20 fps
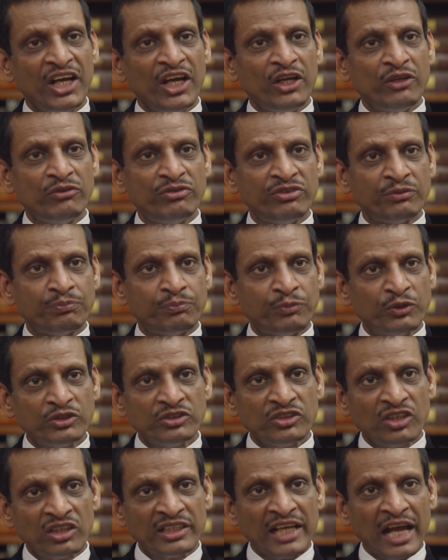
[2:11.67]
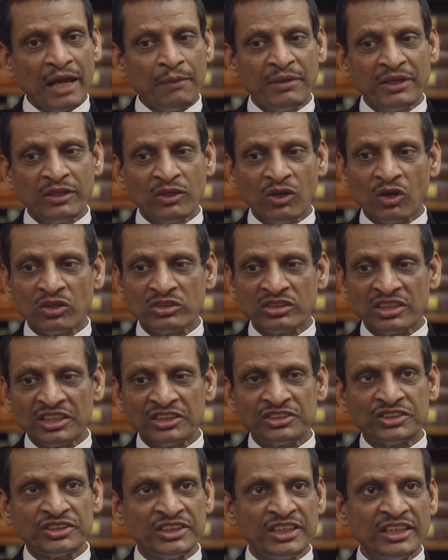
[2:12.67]
If you put your diamond on the
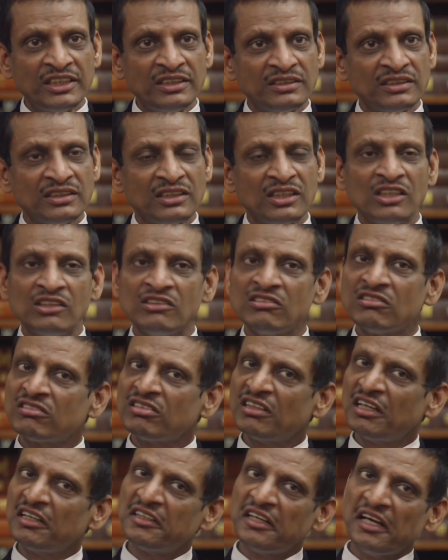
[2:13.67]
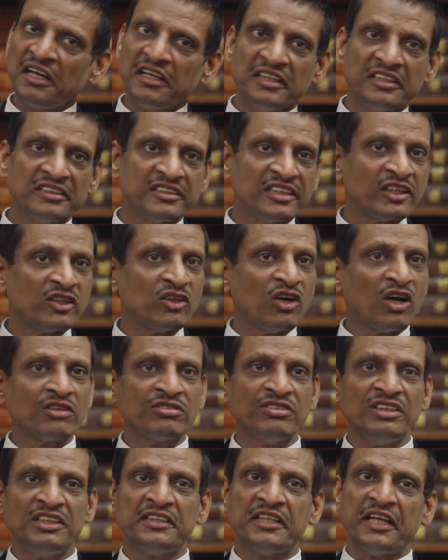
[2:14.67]
street, certainly the dog
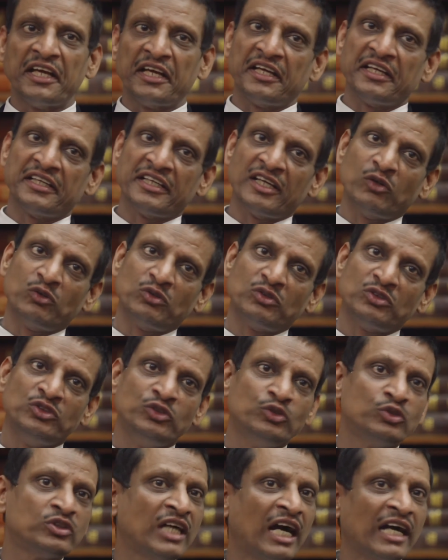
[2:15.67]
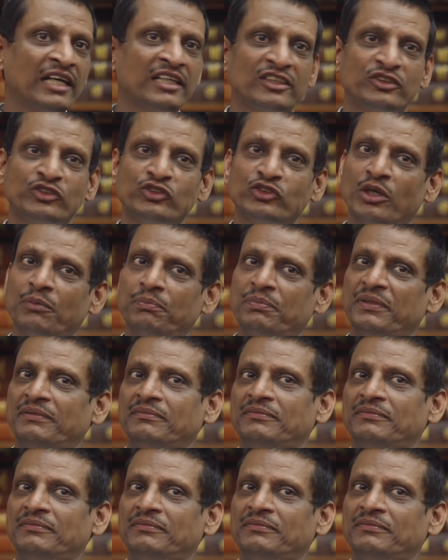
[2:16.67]
will take it out. You can't stop.